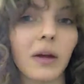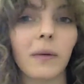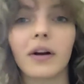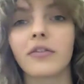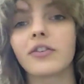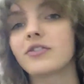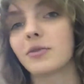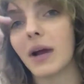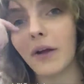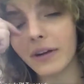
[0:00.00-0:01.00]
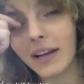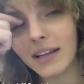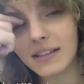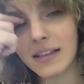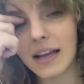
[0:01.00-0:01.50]
on being aware of her
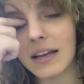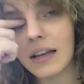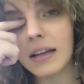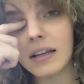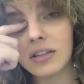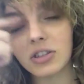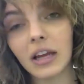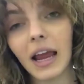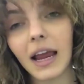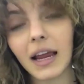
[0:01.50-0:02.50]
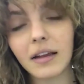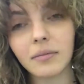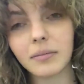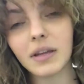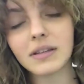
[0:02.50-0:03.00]
surroundings that she
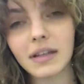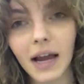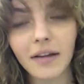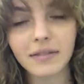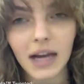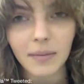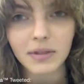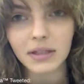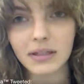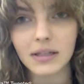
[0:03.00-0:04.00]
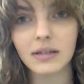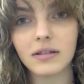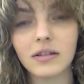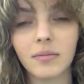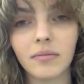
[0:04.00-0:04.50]
a doesn't have time to
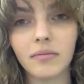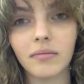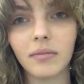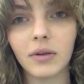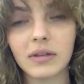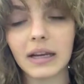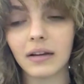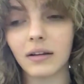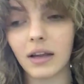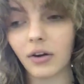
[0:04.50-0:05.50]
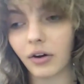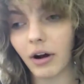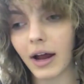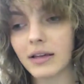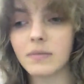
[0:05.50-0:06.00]
listen to music in
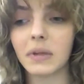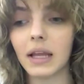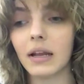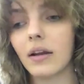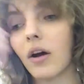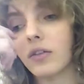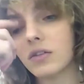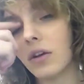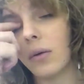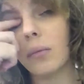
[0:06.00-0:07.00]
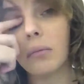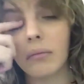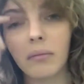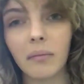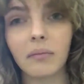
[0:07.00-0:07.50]
her eyes, but then also
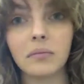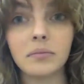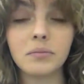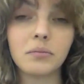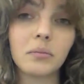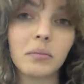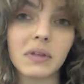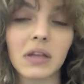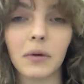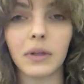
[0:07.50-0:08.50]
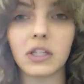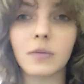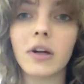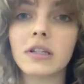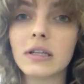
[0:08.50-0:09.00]
it's not really
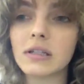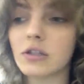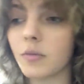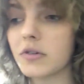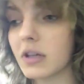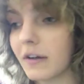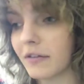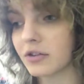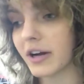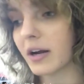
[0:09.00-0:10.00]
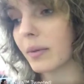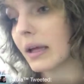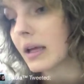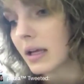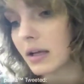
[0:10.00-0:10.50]
smart to listen to music if you're trying to
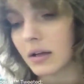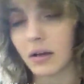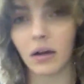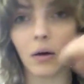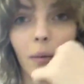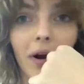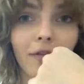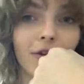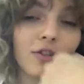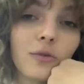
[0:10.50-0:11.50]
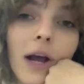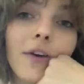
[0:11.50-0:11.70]
be aware of your